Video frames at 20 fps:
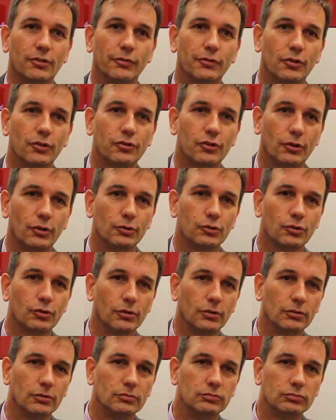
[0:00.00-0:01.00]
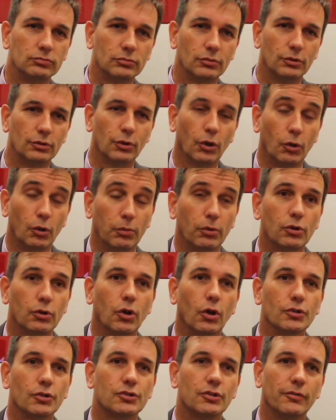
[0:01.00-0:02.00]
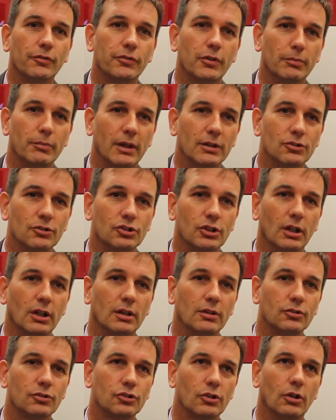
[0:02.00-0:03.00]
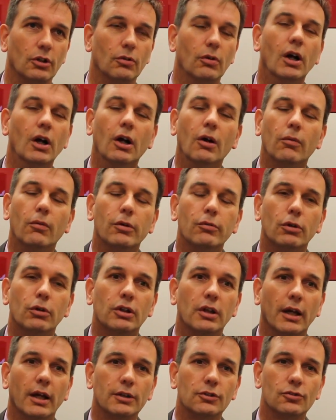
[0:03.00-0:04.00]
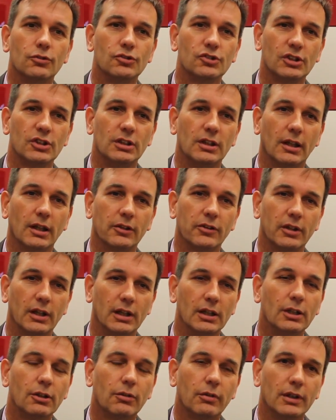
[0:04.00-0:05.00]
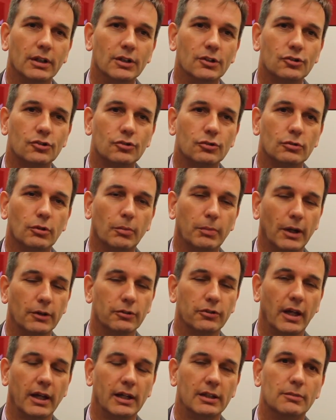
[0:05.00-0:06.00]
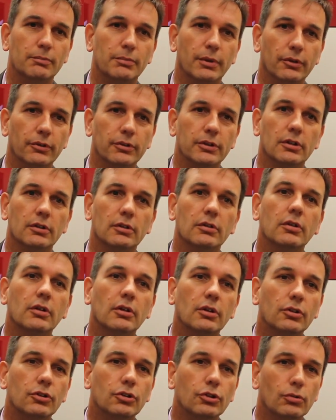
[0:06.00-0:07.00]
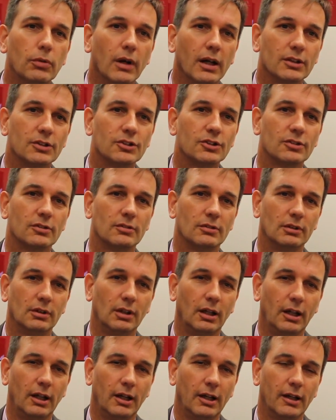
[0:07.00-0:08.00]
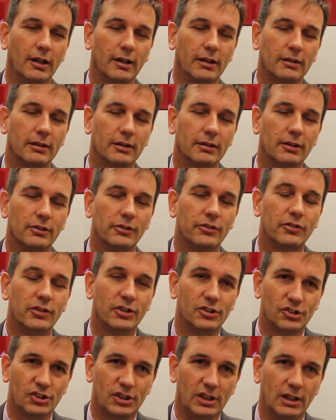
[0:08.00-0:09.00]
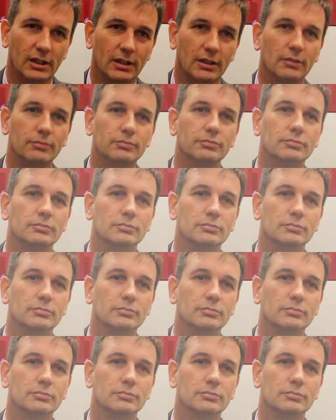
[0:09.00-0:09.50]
of the total global cost of dementia. So we would like to see that increase to about 8 billion US this year.